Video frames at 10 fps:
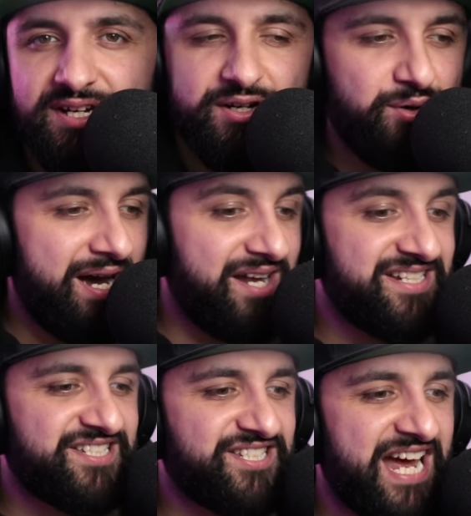who
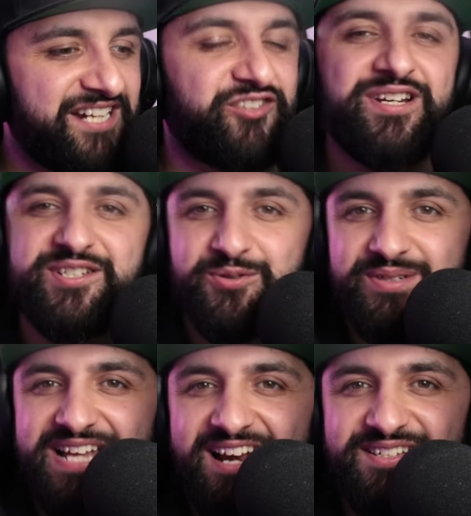understand critical
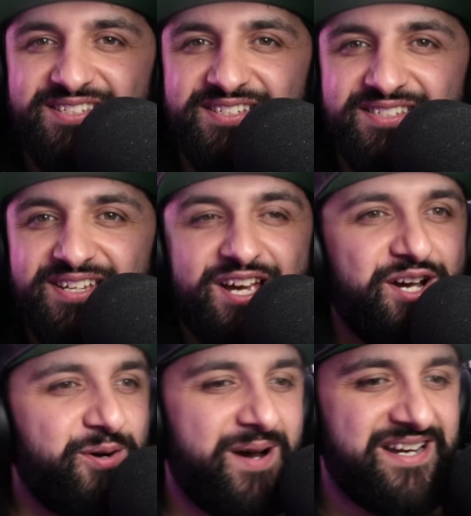analysis,
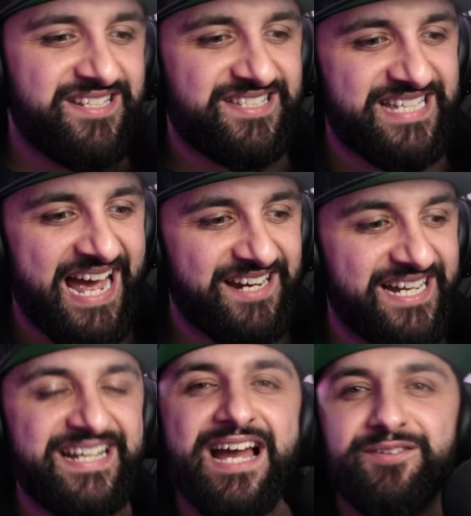who understand
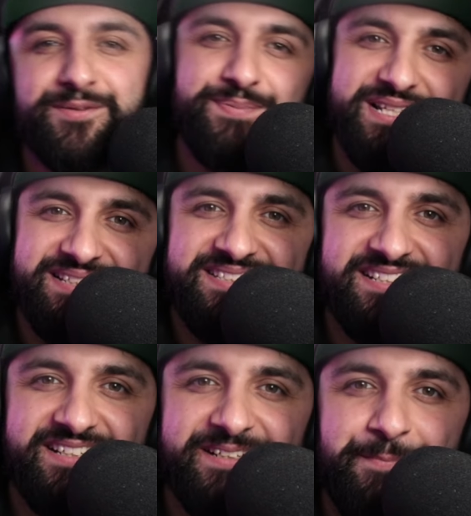
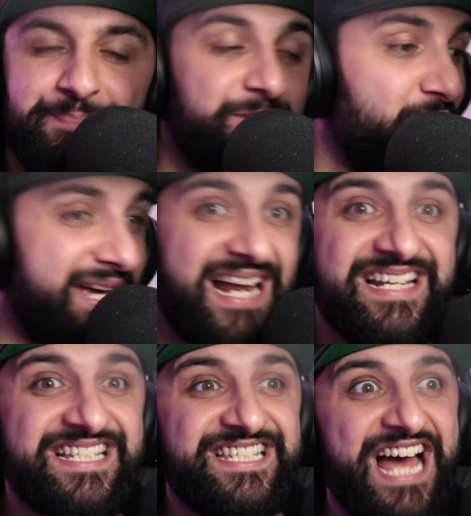accountability, who can
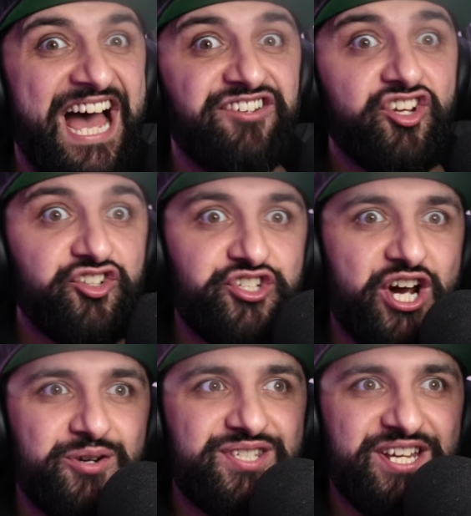understand
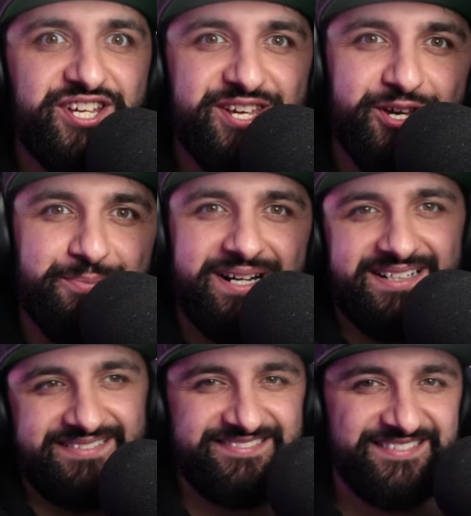jokes and
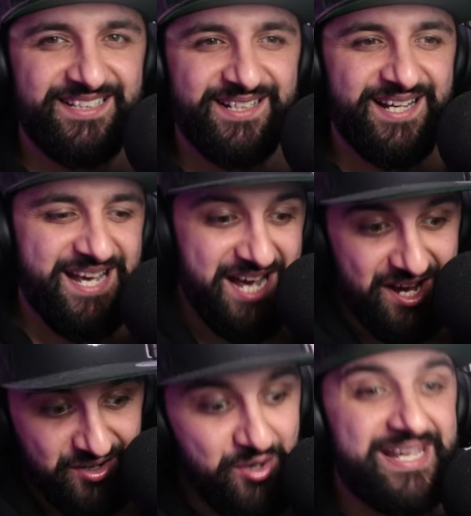humor,
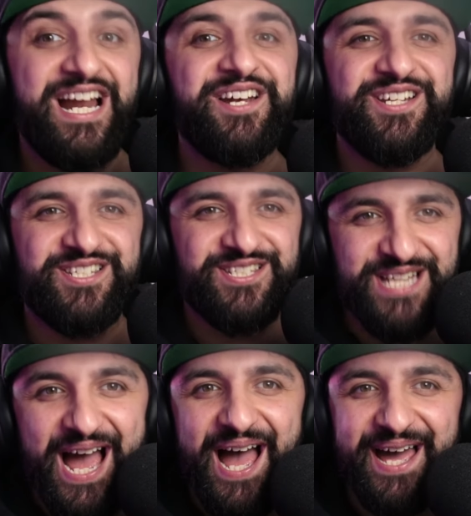who can
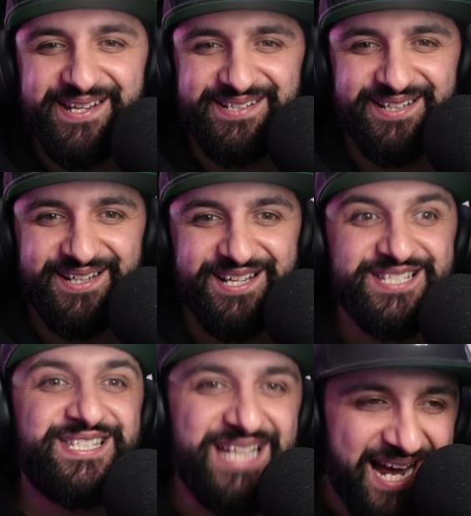understand
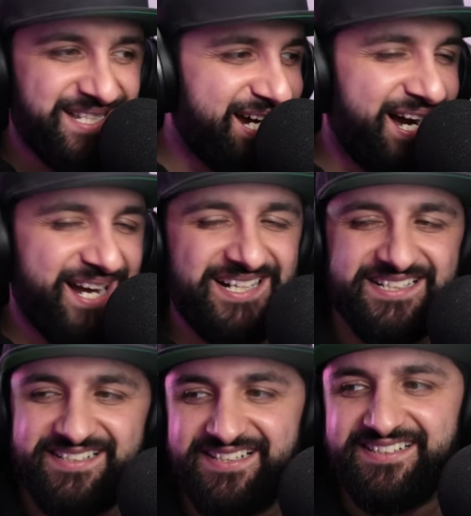satire.
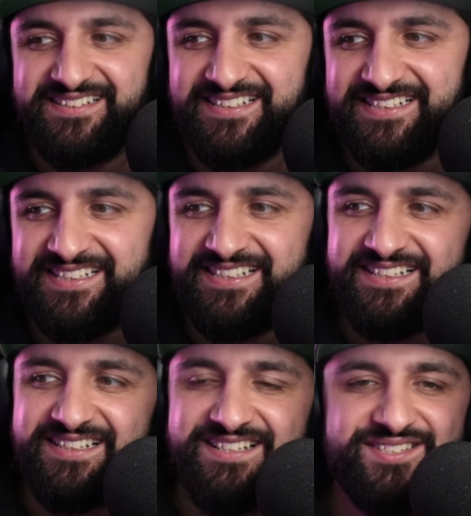
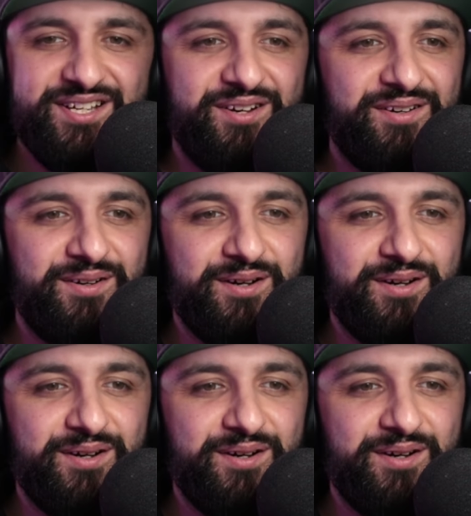So